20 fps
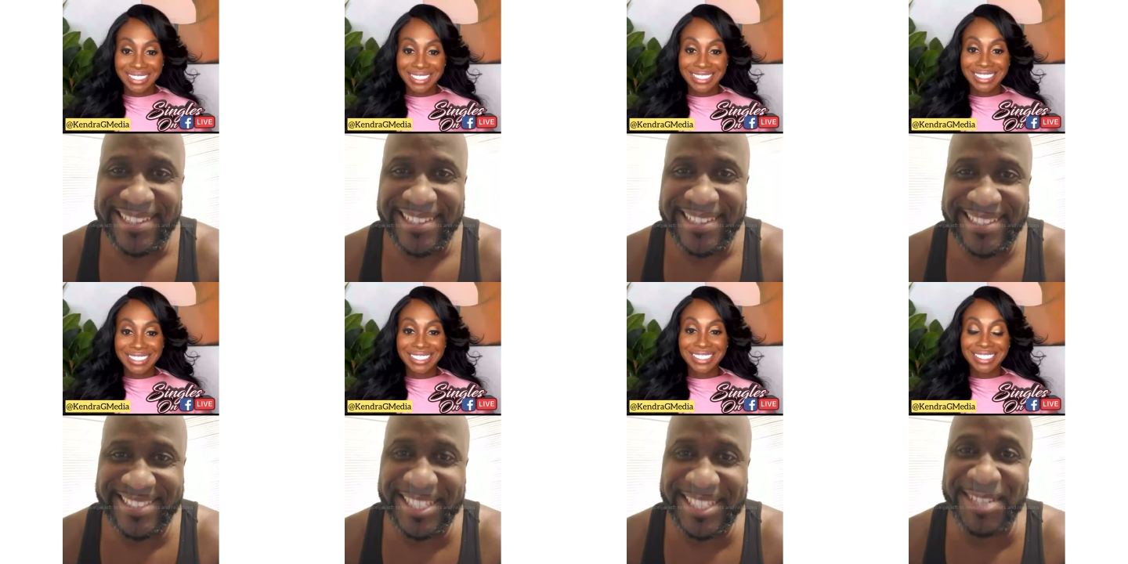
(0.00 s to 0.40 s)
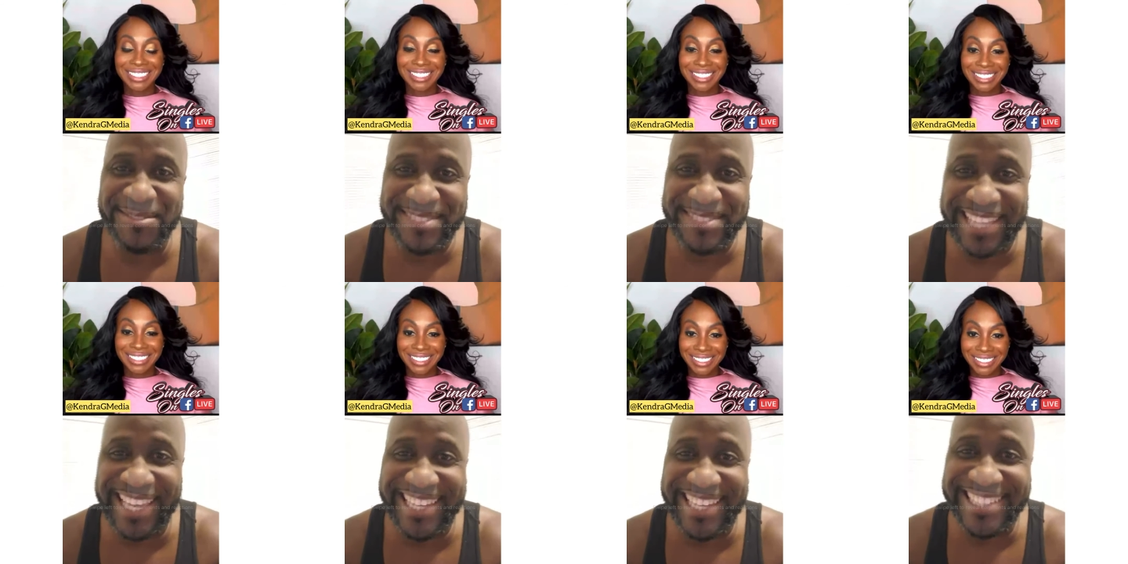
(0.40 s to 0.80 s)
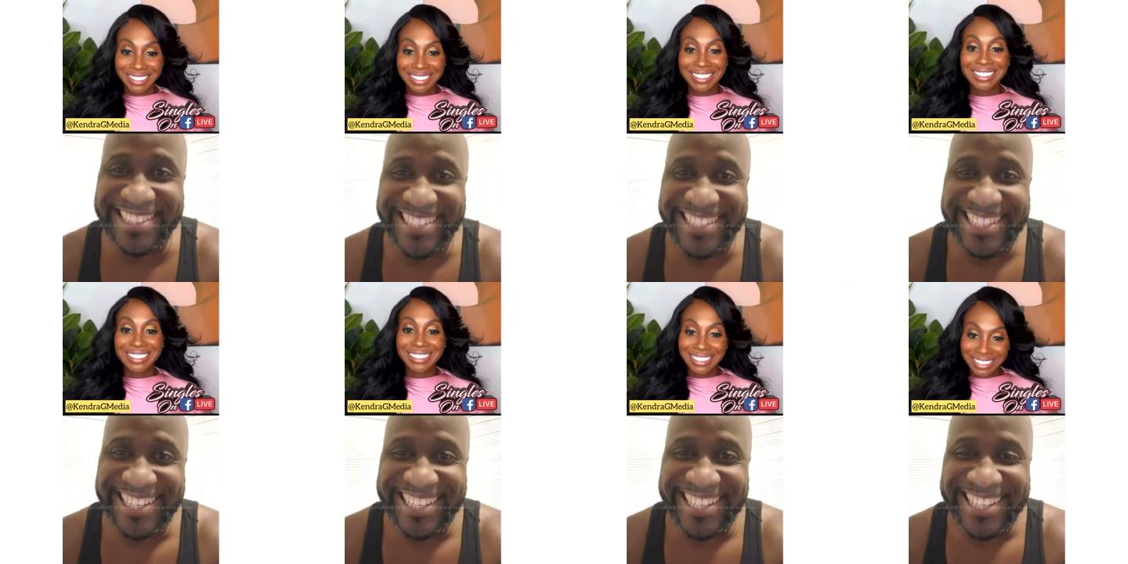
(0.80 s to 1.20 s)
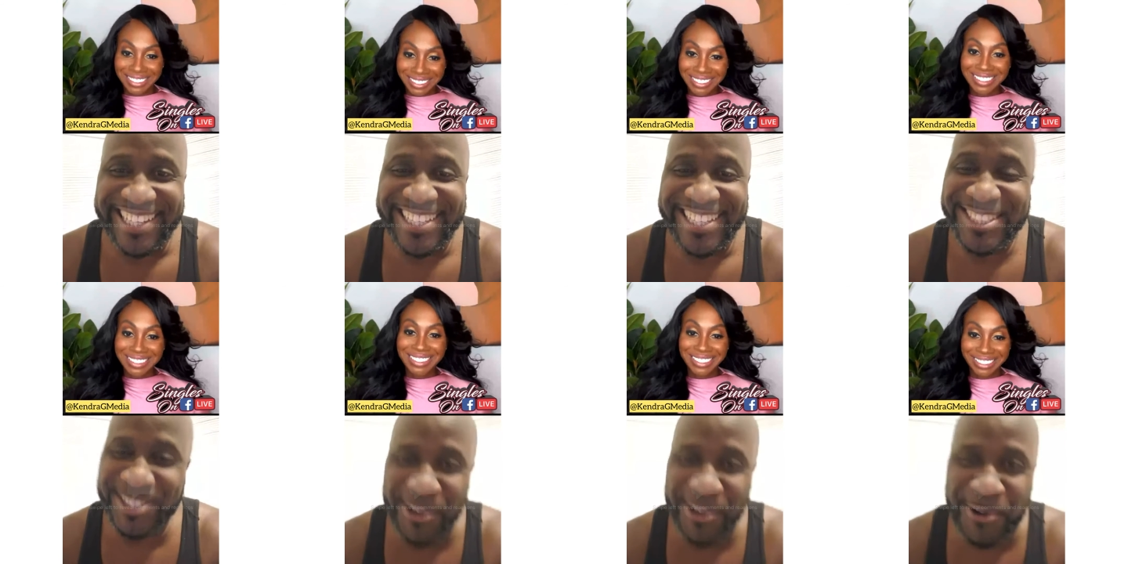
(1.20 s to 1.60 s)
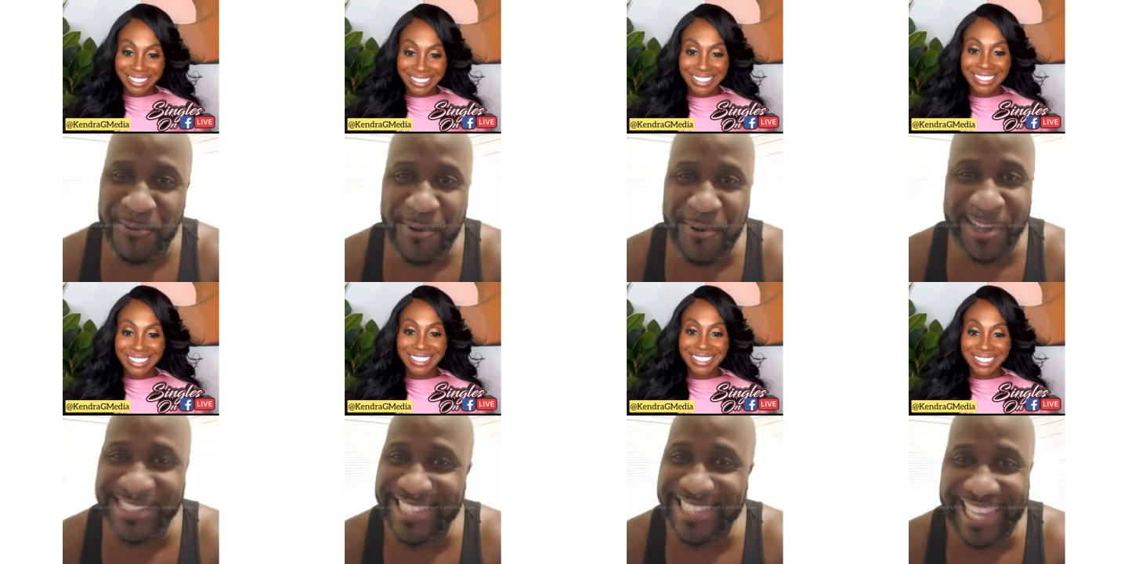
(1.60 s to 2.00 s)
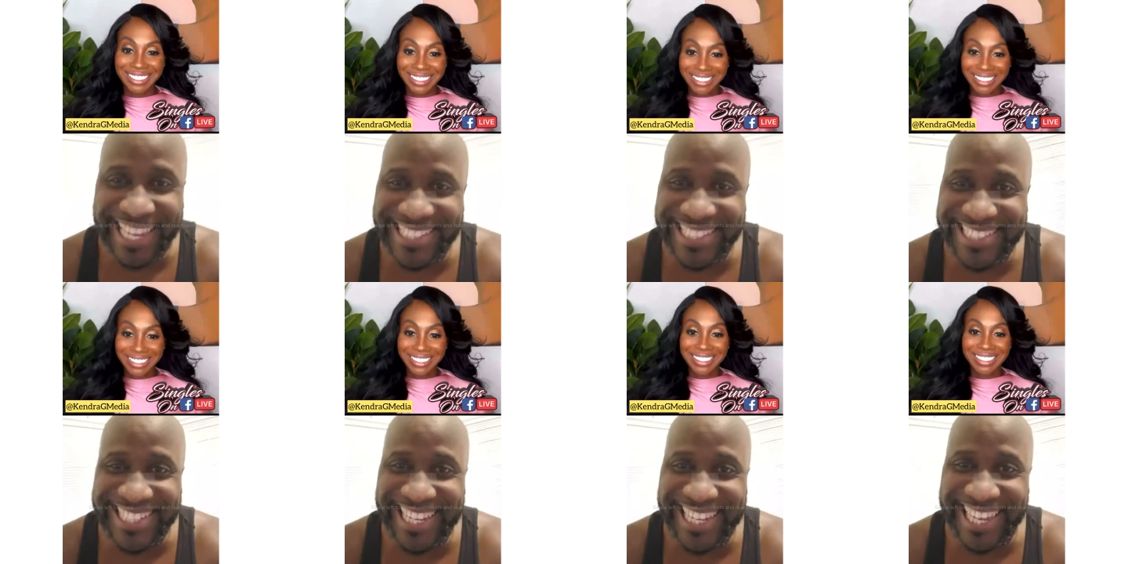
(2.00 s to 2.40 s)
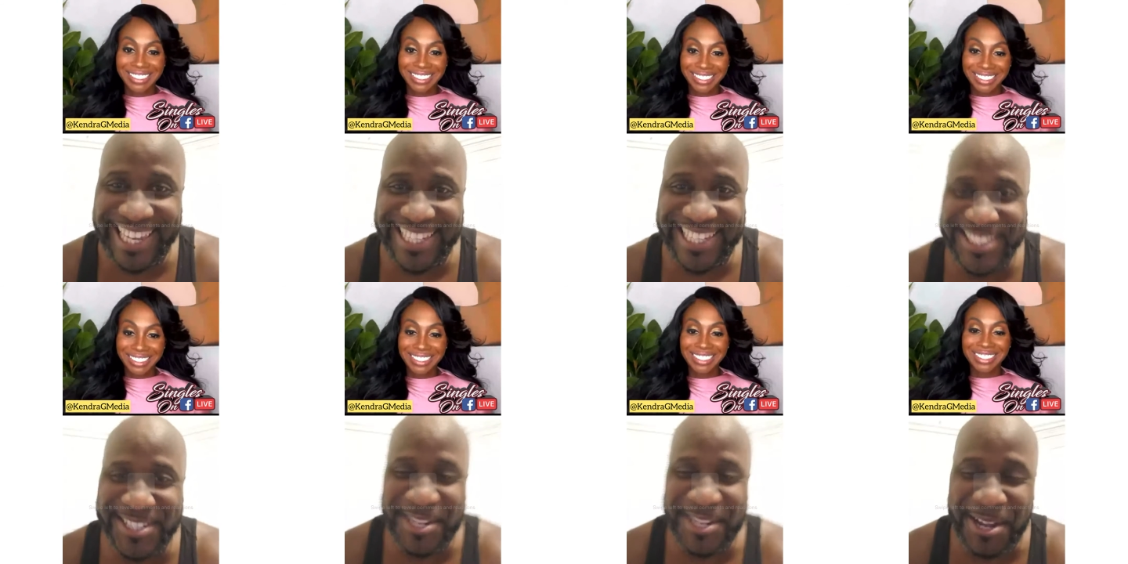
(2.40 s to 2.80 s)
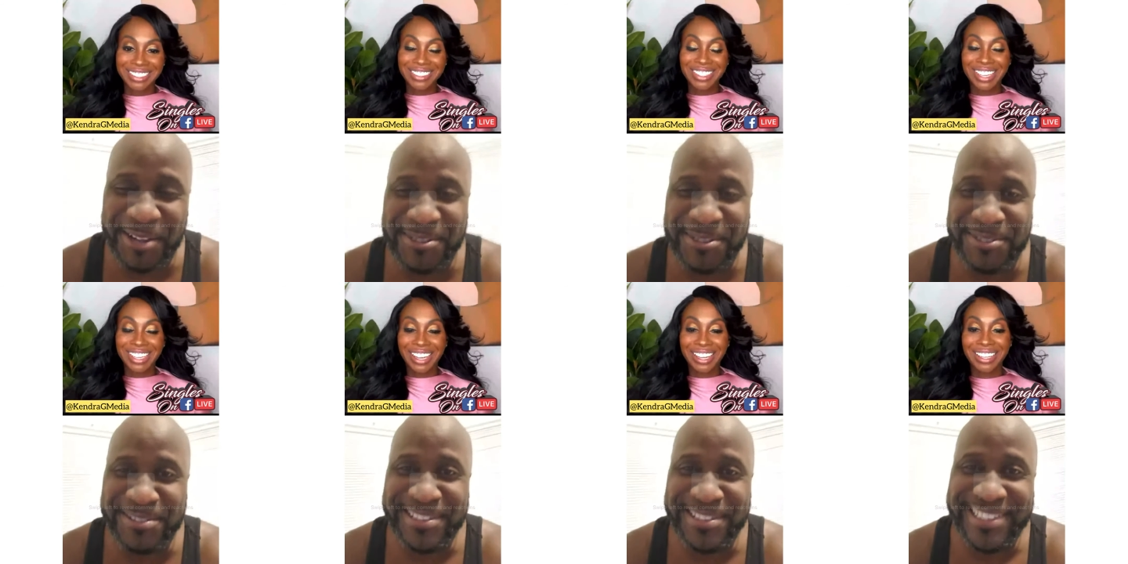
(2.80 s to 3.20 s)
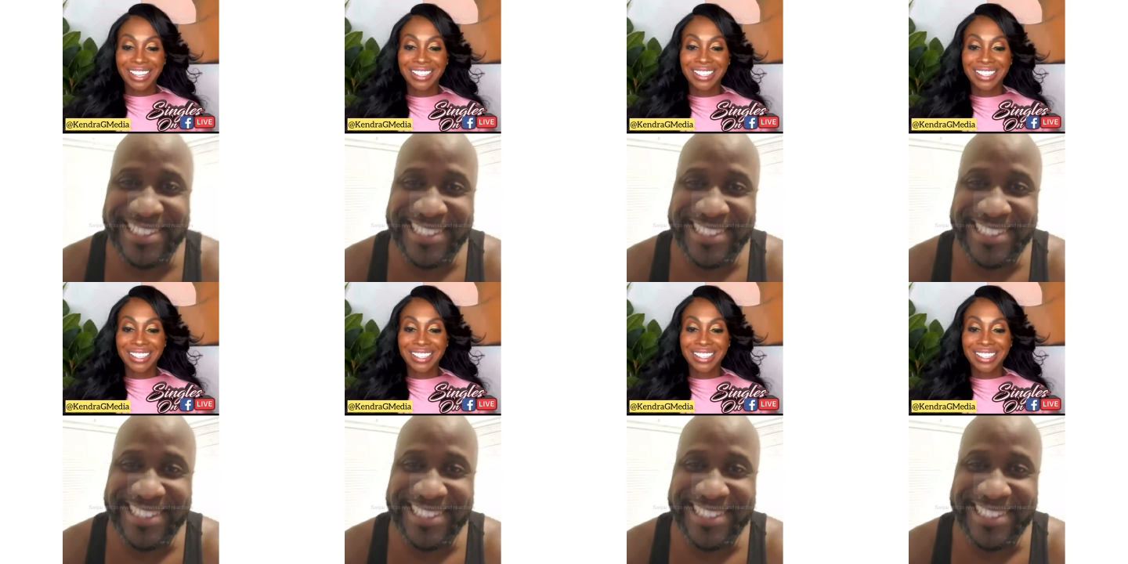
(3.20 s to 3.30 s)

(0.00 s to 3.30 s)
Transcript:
Speaker 1: You see what I'm saying? So it works hand in hand, you know? Okay.